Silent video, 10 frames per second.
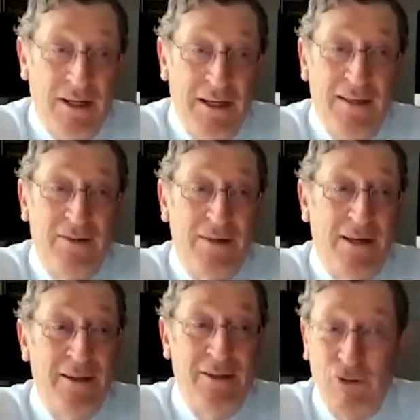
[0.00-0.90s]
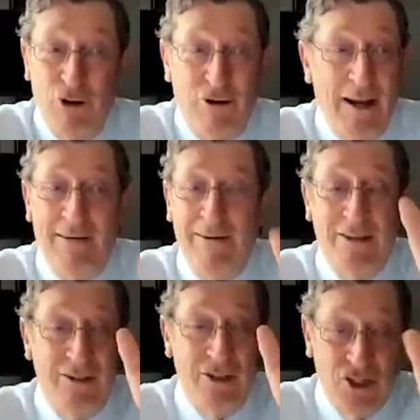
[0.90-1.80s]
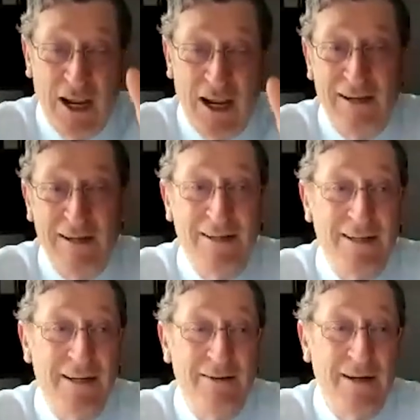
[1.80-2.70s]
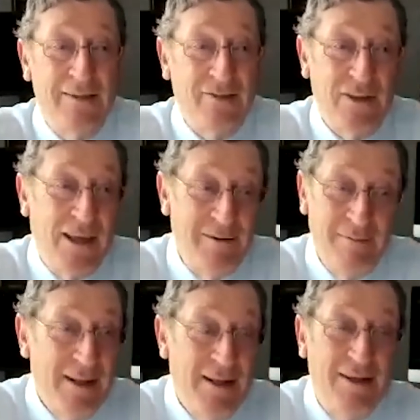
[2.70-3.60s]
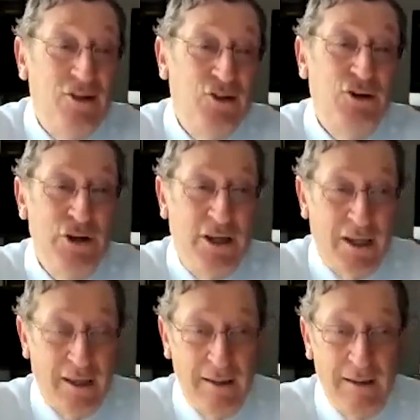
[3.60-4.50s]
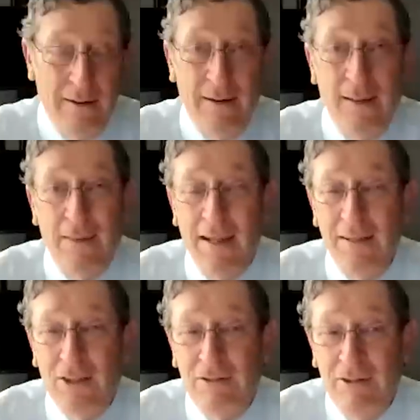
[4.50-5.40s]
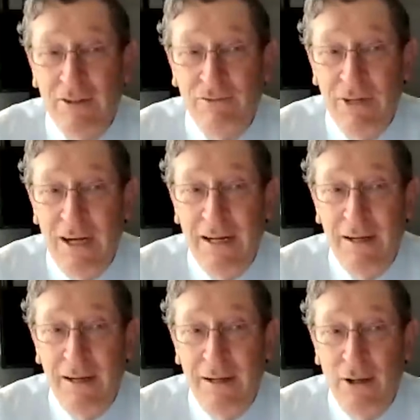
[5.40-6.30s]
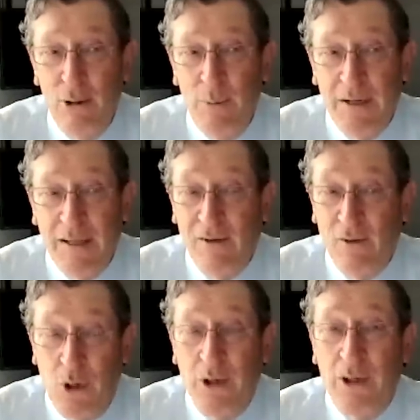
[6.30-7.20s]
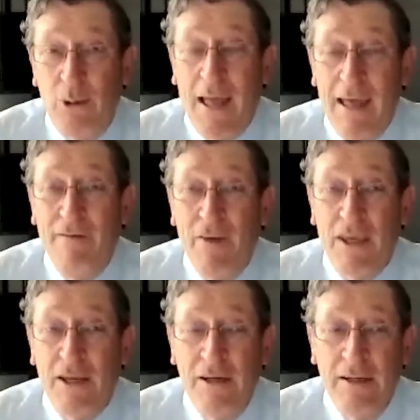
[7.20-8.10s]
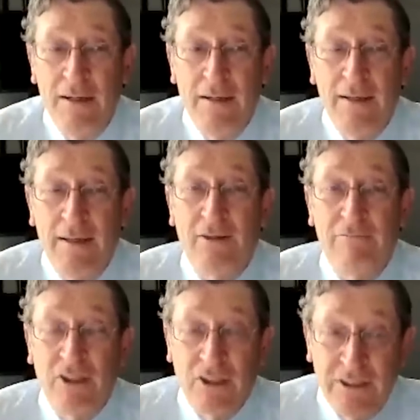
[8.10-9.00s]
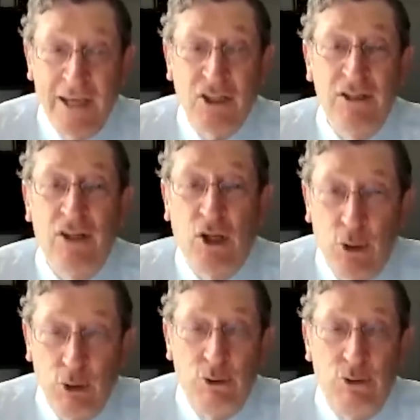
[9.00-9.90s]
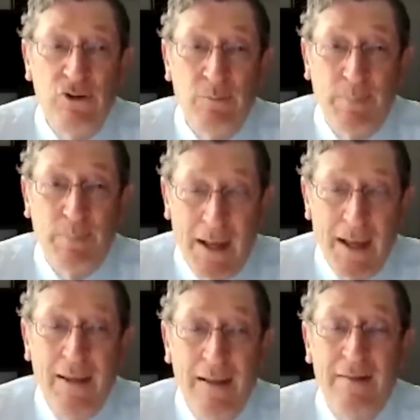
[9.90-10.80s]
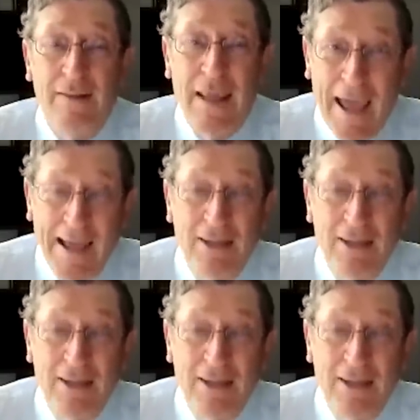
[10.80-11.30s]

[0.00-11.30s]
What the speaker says: the cities and in the rural areas in Shetland and, in, as I say, in Dornoch? And the answer is really nobody, because what you have here is a recession caused by the